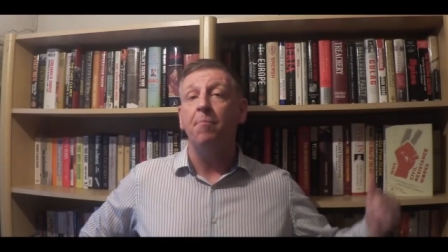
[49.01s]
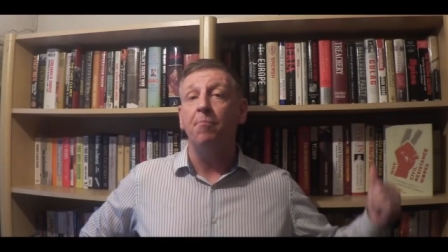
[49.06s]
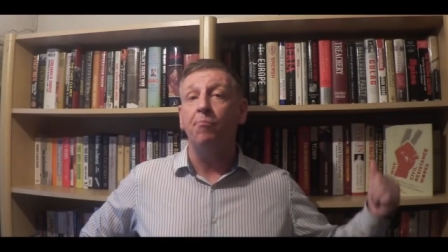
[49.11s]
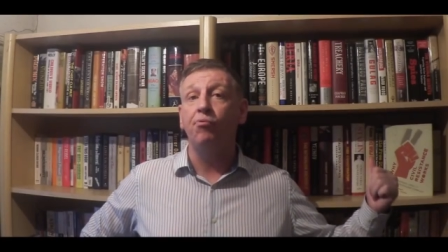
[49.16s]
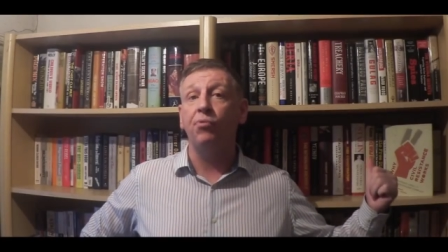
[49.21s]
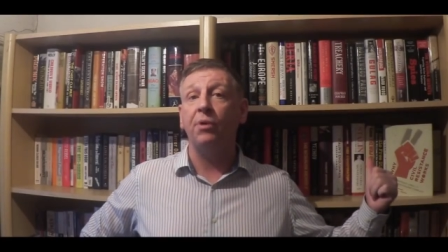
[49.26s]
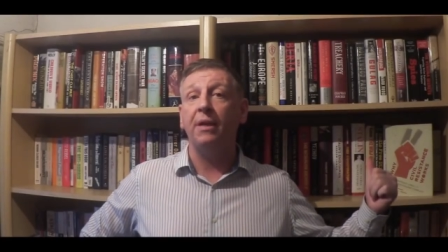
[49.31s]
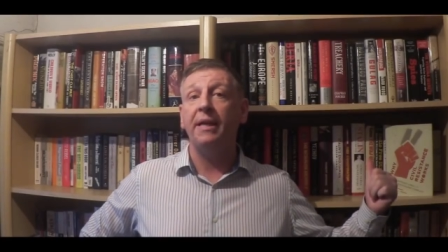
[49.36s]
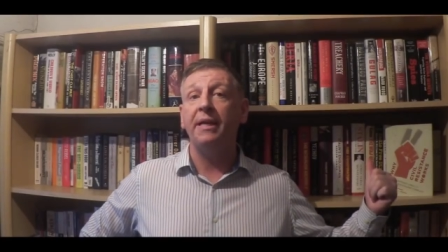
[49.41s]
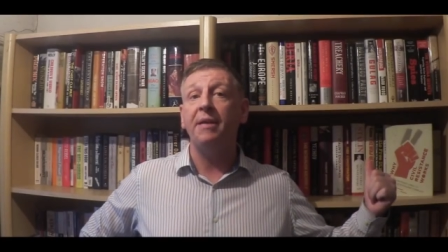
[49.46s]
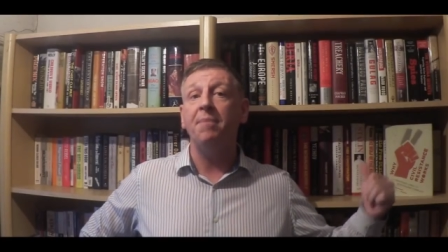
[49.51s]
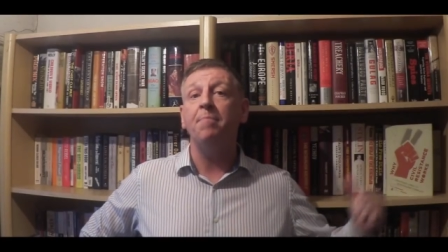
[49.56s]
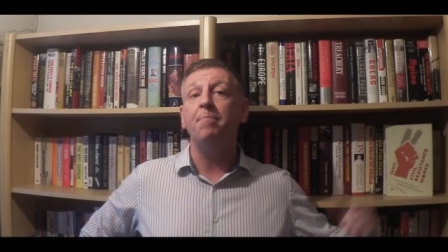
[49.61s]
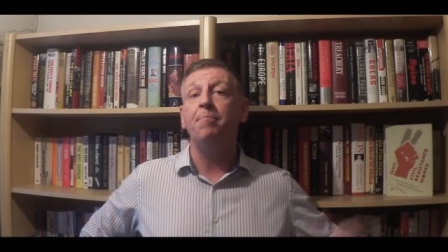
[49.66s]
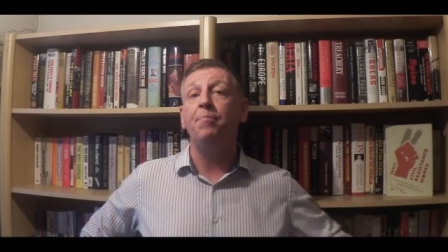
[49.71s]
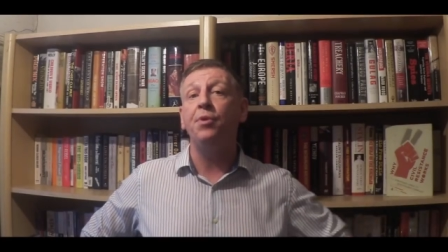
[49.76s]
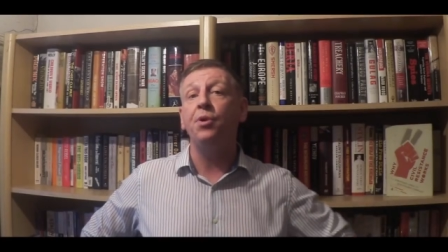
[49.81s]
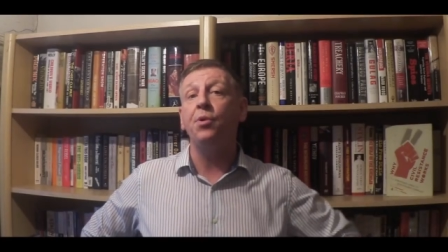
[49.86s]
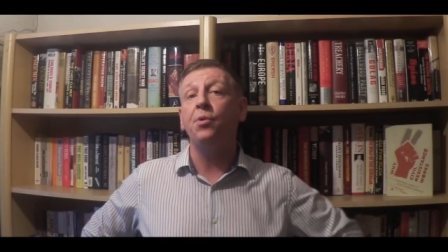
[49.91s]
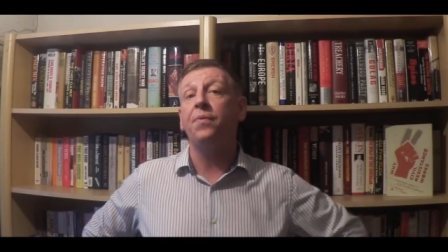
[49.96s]

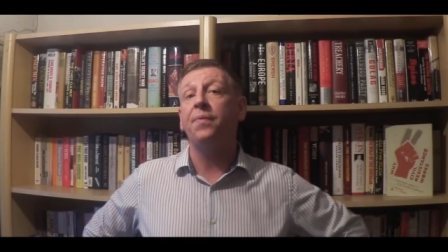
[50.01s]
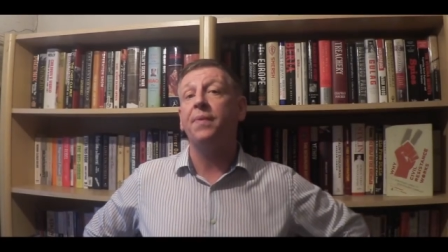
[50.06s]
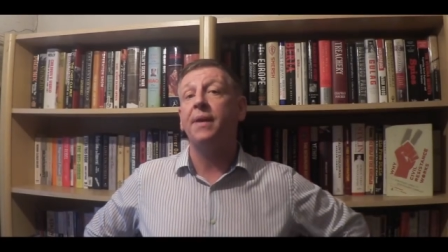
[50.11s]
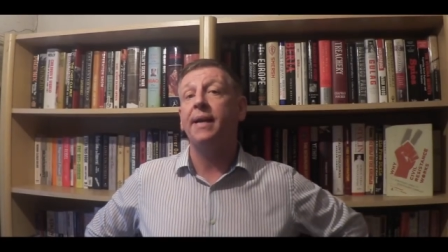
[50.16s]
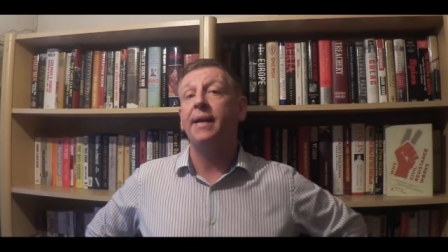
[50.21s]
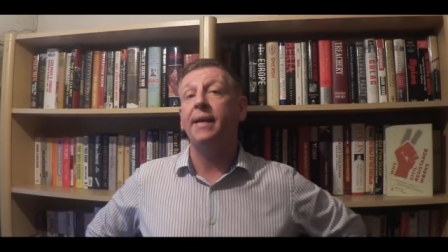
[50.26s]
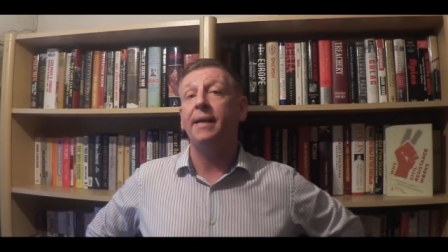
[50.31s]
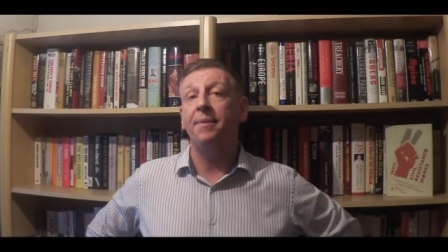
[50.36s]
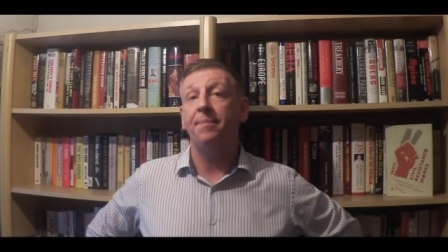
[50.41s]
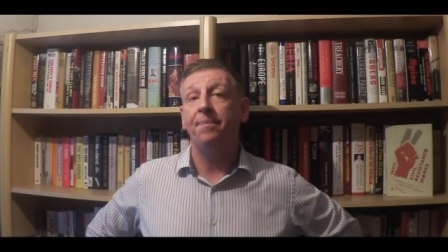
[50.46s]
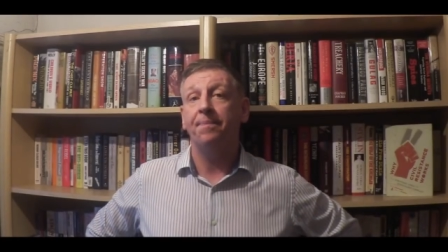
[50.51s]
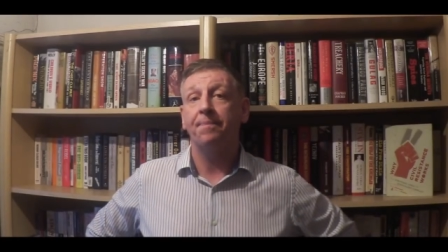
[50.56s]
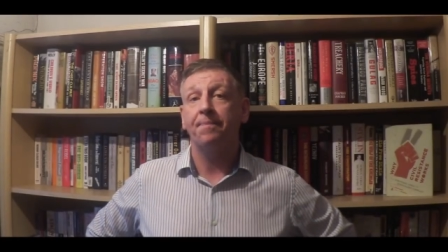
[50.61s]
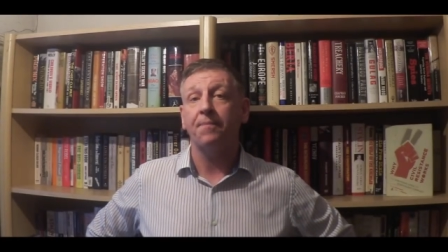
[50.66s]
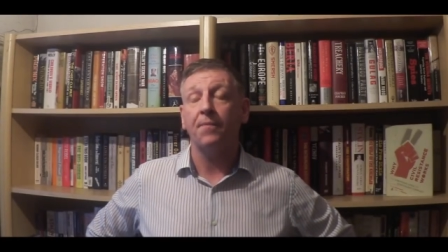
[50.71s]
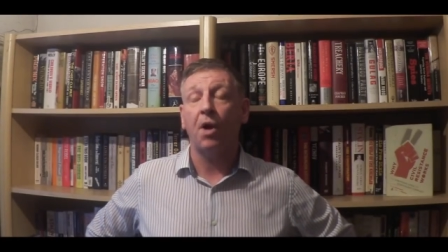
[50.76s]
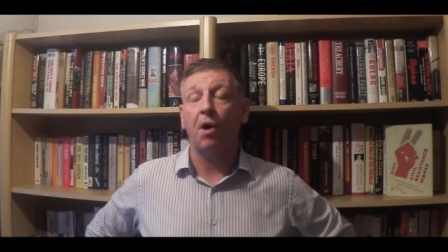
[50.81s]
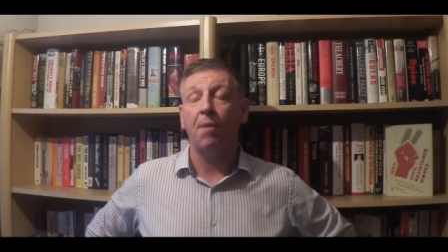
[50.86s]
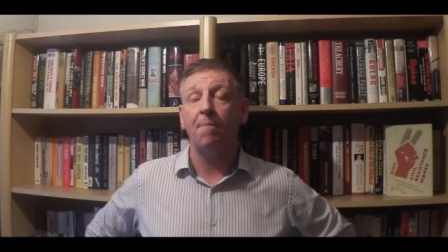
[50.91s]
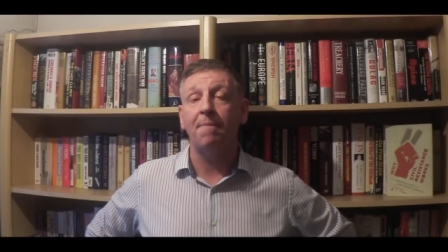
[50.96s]
Brilliant book there
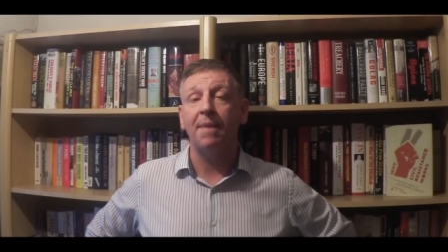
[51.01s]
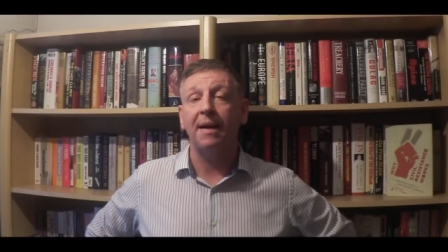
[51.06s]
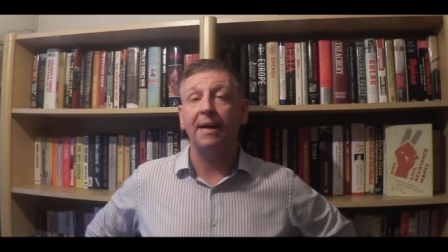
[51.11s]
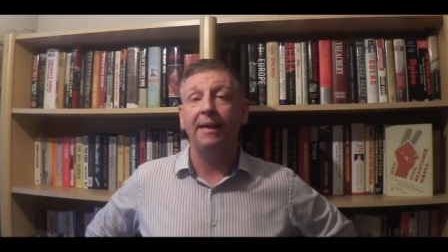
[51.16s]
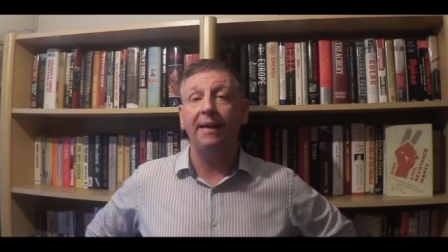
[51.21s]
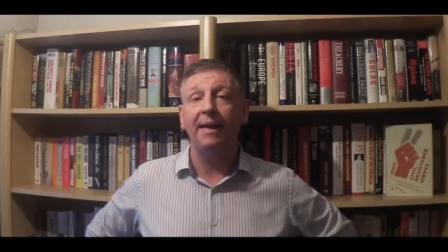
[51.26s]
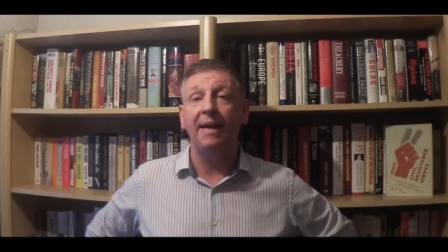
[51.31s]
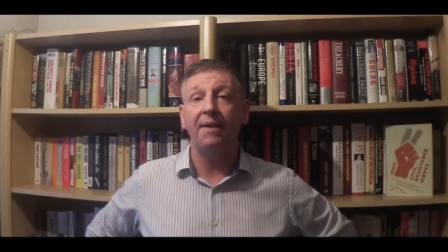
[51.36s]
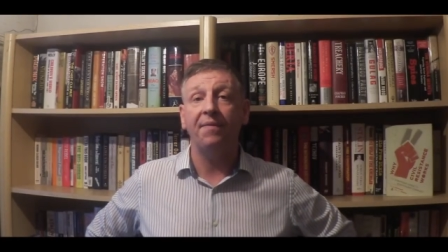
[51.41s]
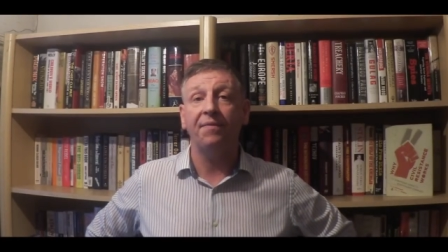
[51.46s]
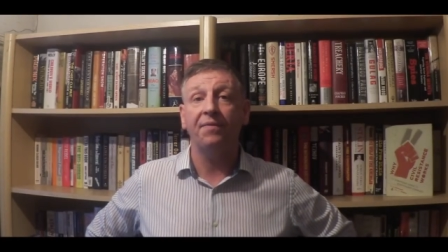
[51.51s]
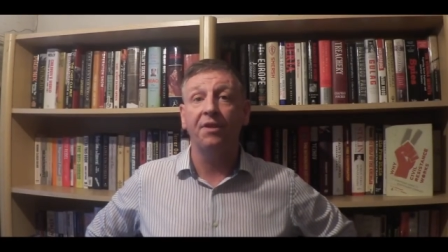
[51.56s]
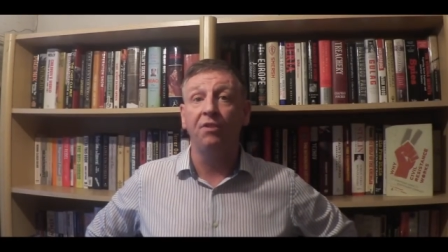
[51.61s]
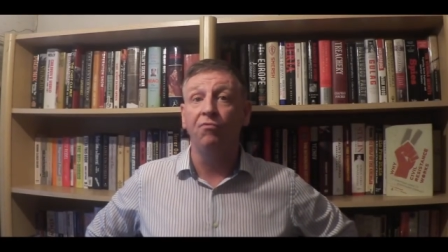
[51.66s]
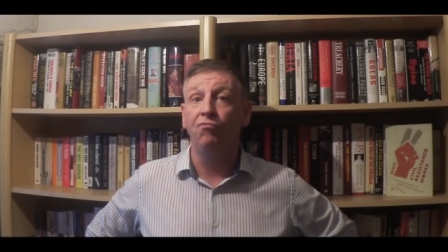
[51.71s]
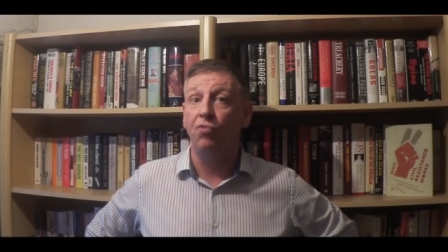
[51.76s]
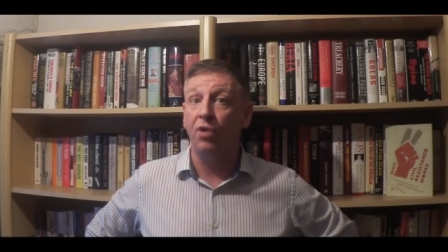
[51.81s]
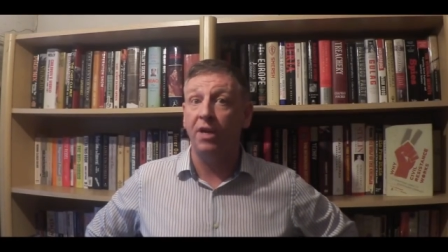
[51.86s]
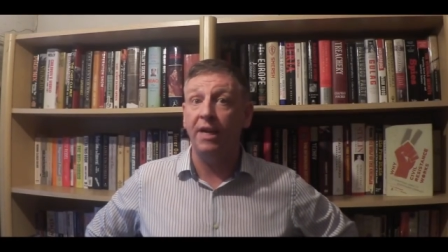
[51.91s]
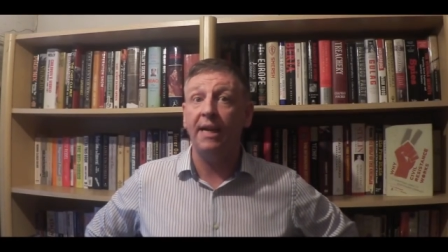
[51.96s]
on my left.
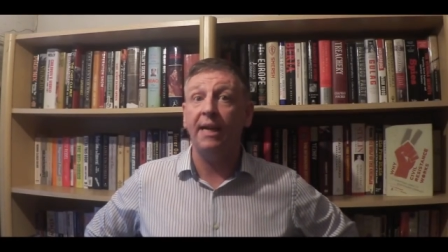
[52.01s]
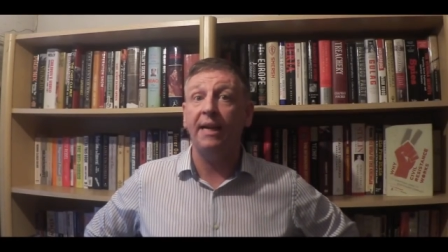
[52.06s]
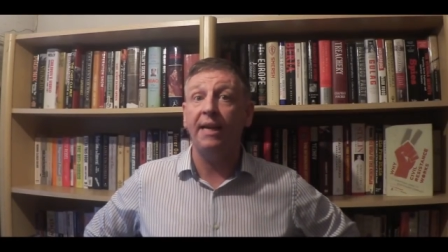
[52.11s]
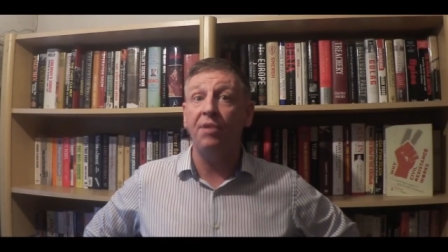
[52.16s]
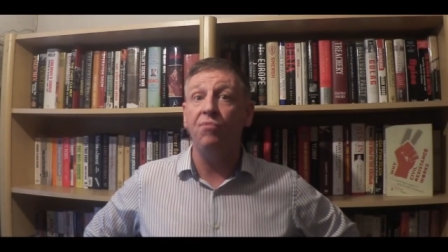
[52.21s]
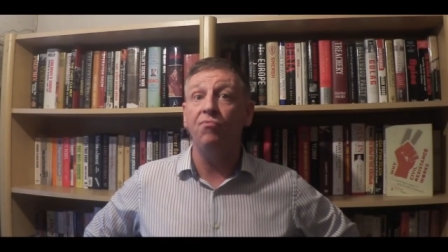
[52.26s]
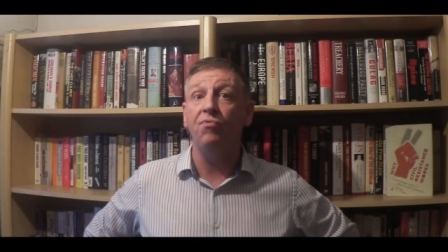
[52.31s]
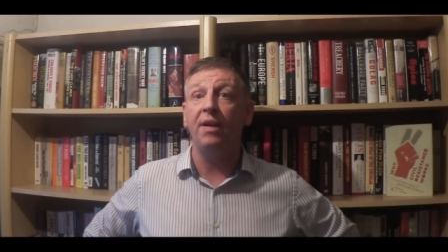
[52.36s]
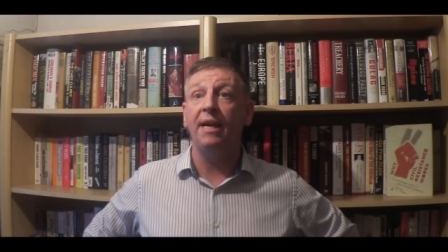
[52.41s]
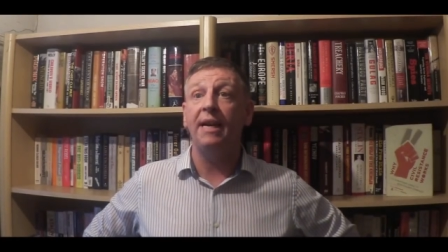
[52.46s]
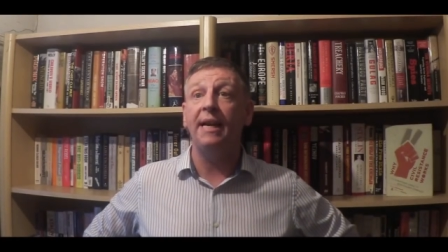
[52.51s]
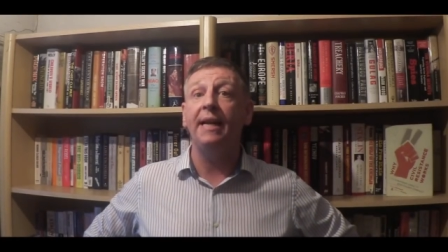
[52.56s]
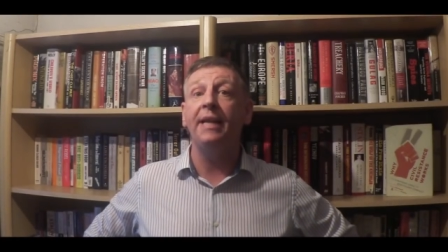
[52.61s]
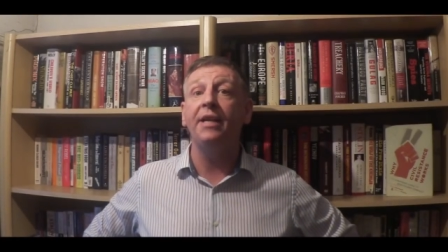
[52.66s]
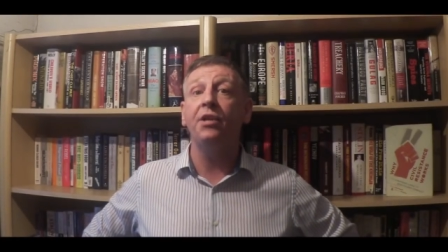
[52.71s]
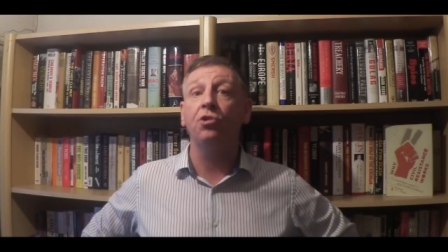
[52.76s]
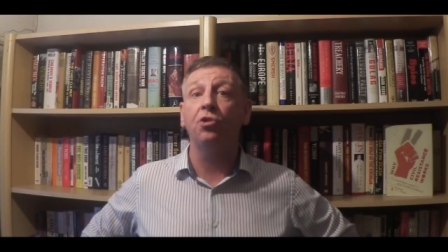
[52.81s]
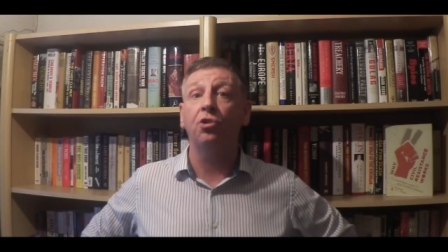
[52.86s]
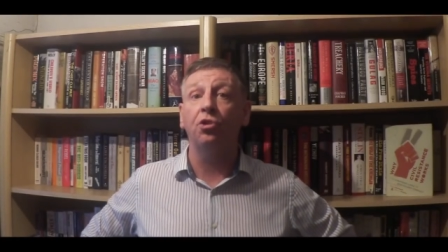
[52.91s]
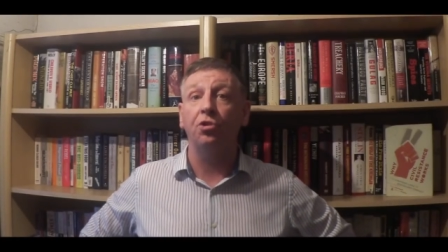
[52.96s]
Really,
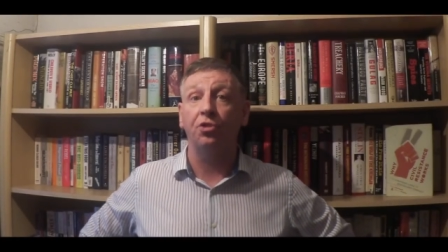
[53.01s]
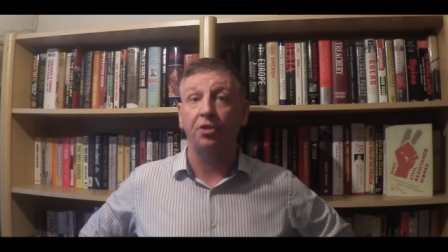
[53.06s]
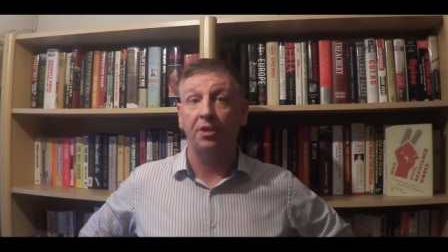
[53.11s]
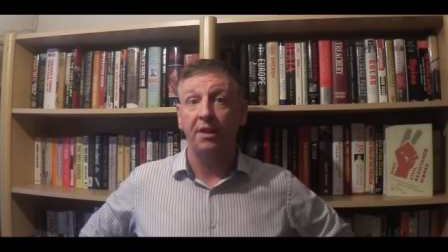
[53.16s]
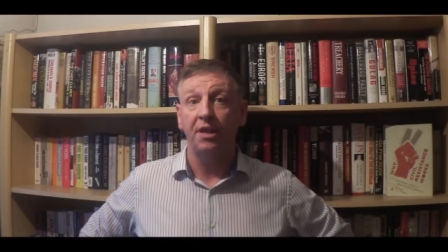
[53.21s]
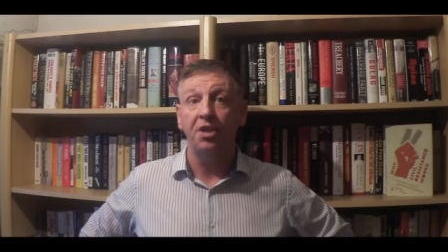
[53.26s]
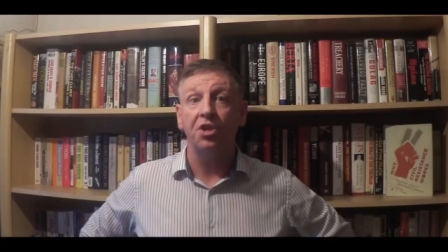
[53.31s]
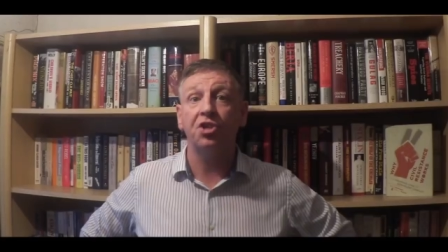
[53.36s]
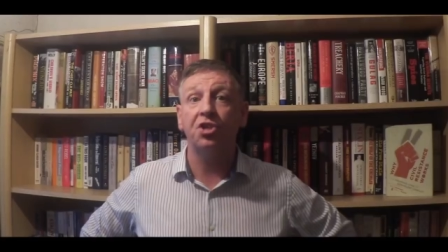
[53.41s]
really good.